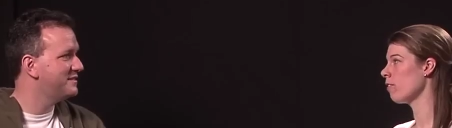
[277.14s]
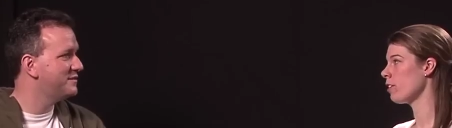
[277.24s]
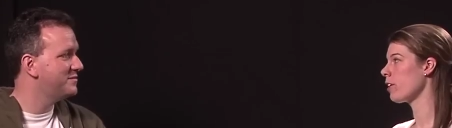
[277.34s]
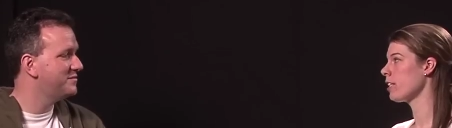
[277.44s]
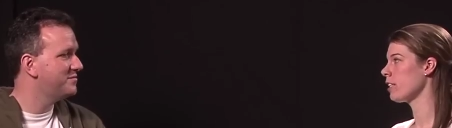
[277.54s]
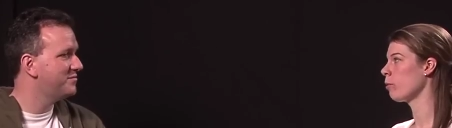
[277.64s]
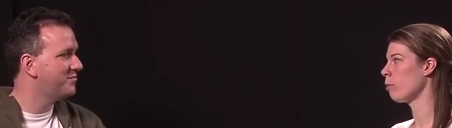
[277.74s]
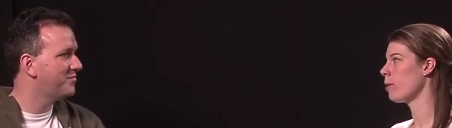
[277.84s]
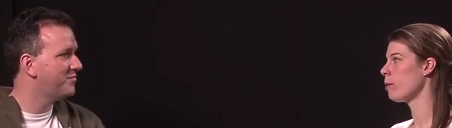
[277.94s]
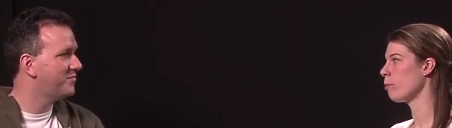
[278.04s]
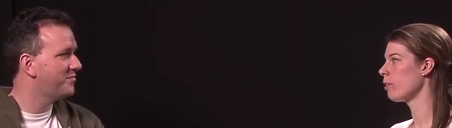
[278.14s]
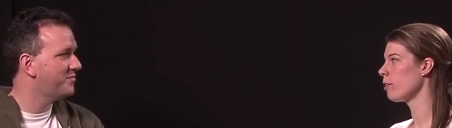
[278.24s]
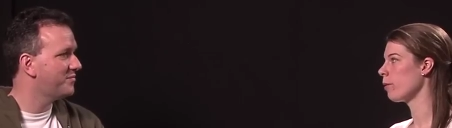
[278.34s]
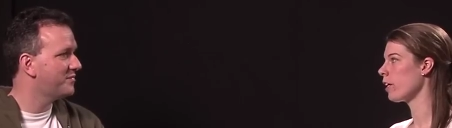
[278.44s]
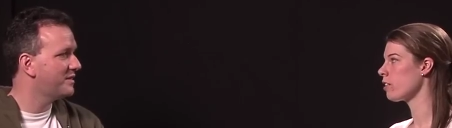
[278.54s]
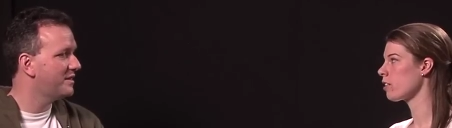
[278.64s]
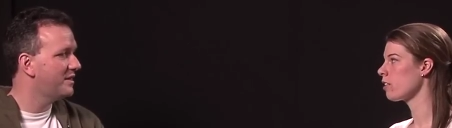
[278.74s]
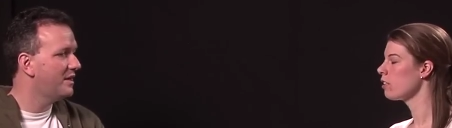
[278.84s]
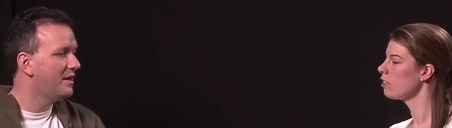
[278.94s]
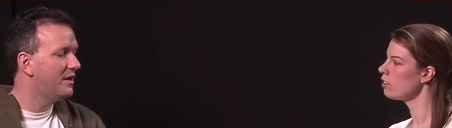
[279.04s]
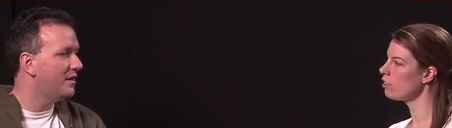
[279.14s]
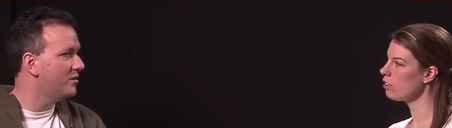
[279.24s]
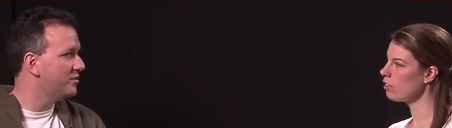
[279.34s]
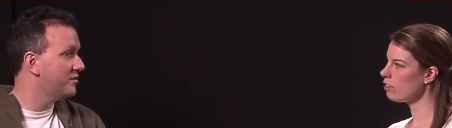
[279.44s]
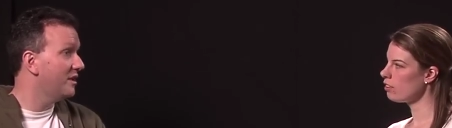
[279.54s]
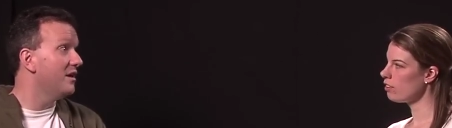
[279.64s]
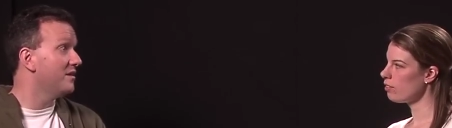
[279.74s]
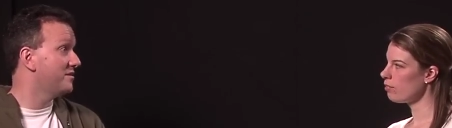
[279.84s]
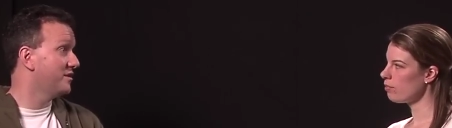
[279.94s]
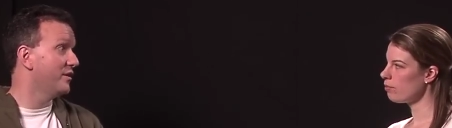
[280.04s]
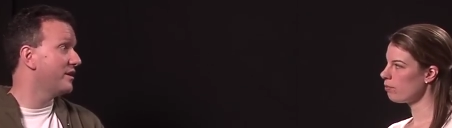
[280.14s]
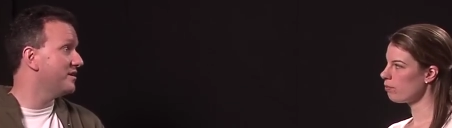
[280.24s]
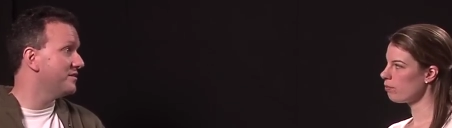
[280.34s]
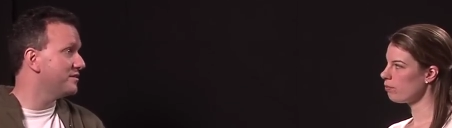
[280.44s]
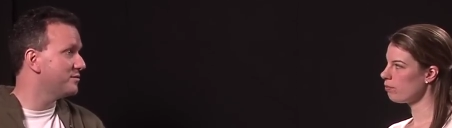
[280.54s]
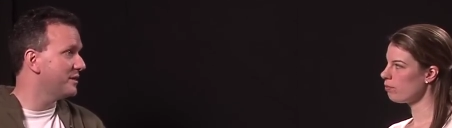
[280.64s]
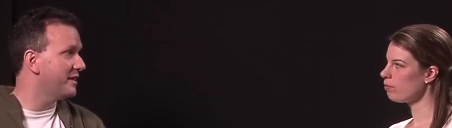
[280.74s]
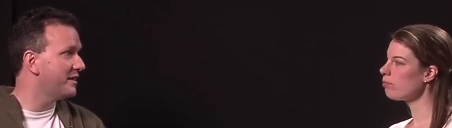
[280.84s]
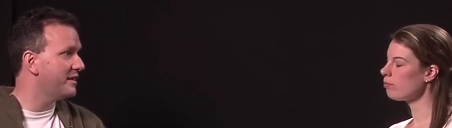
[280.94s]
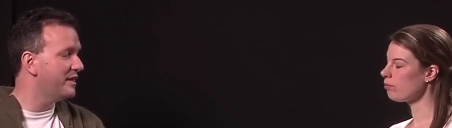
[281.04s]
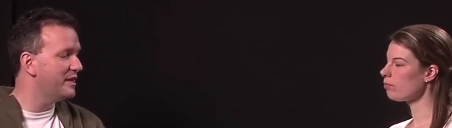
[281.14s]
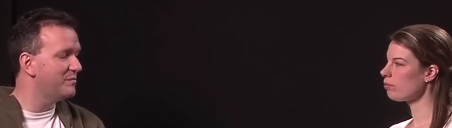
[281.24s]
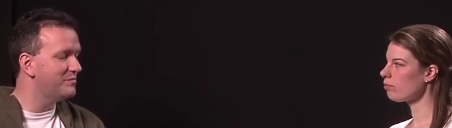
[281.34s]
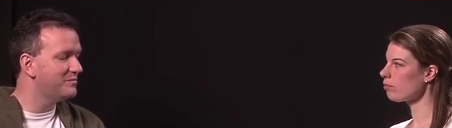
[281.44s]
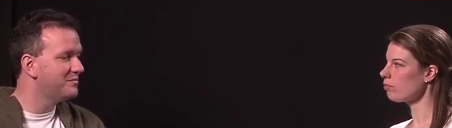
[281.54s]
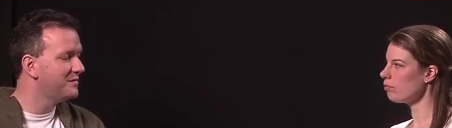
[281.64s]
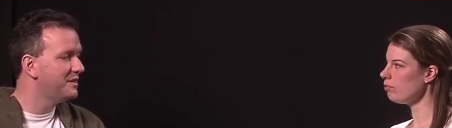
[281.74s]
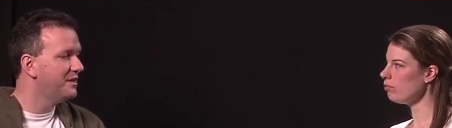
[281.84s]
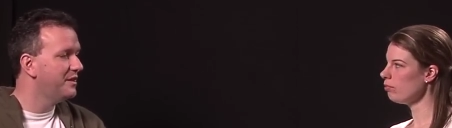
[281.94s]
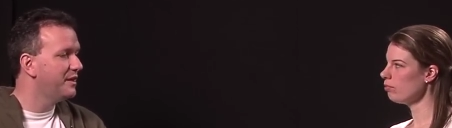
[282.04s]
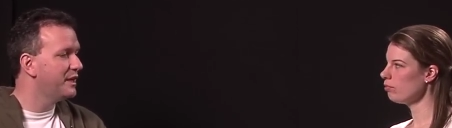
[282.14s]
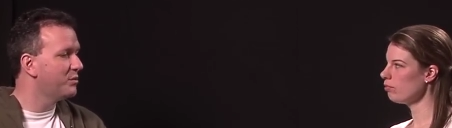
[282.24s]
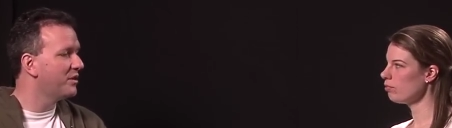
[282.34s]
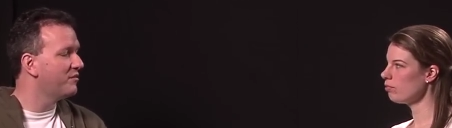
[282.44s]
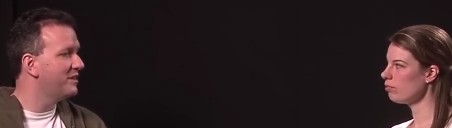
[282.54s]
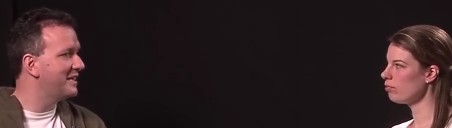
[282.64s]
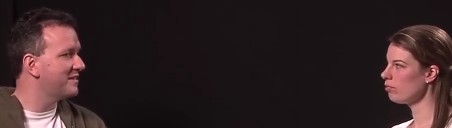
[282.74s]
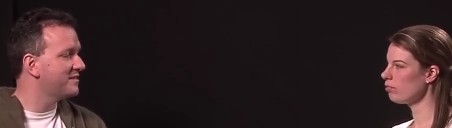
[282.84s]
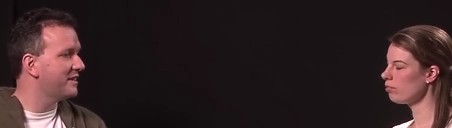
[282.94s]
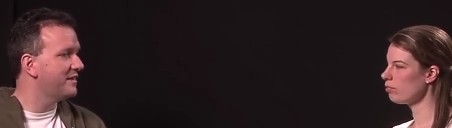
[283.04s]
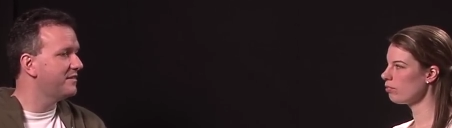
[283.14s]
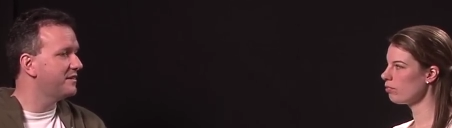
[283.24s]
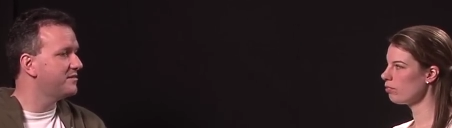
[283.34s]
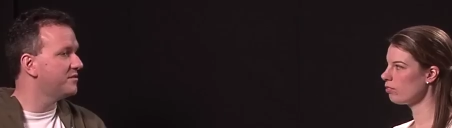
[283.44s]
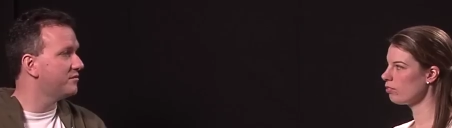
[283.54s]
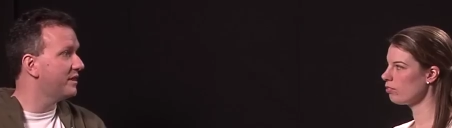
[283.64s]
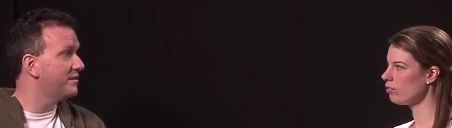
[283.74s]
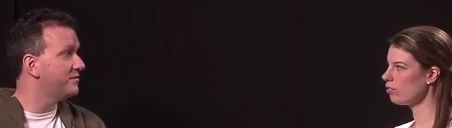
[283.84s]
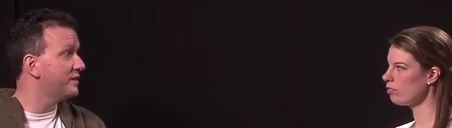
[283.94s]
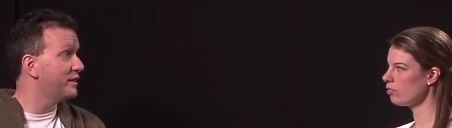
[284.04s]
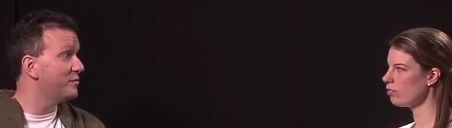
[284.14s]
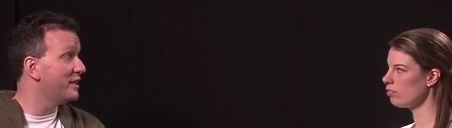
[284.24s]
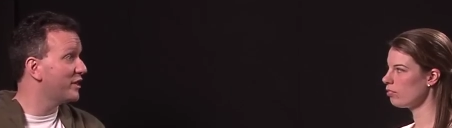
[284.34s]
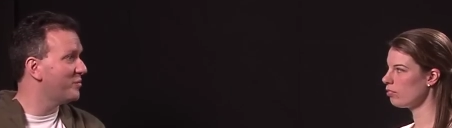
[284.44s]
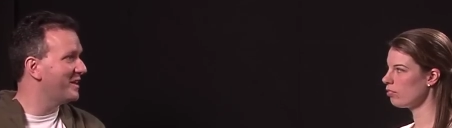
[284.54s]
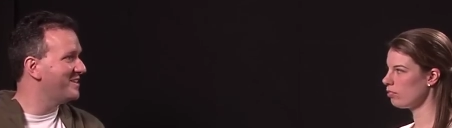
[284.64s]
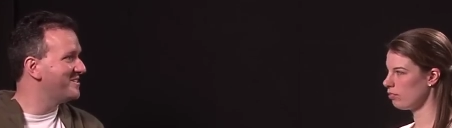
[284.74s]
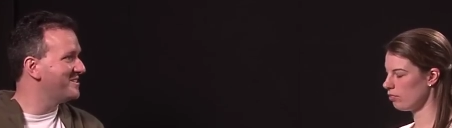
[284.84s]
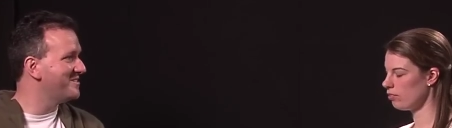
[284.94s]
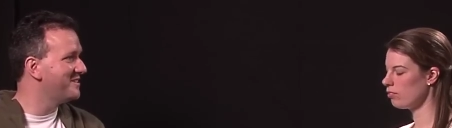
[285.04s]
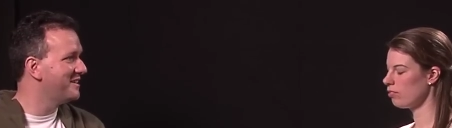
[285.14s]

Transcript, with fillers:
Speaker 1: of the trends that will be important to watch?
Speaker 2: Oh, there's a lot going on this week. Um, you know, one of the really exciting things is the rise of data marketplaces.